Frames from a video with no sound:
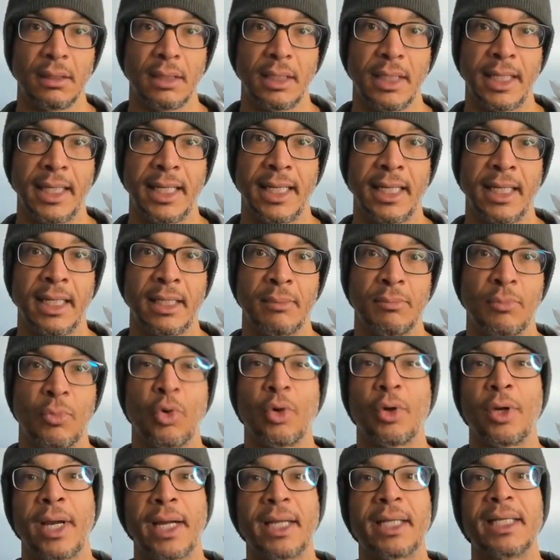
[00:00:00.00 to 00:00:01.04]
And more
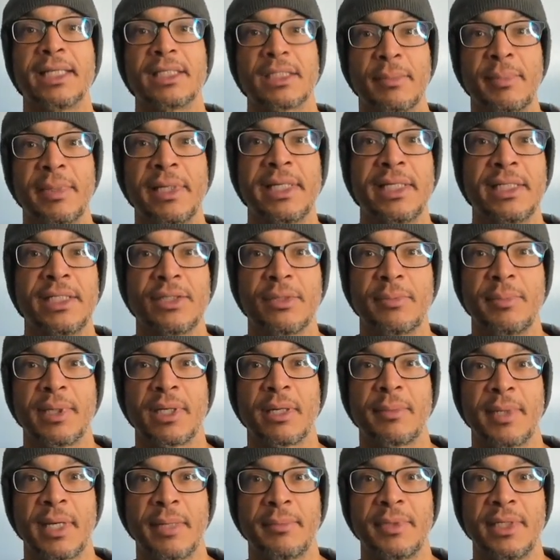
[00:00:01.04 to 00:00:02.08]
likely, it's going to be easier to
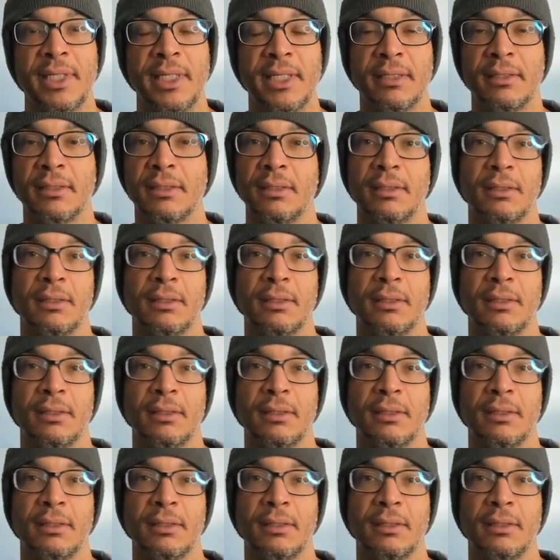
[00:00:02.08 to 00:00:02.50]
become an MD.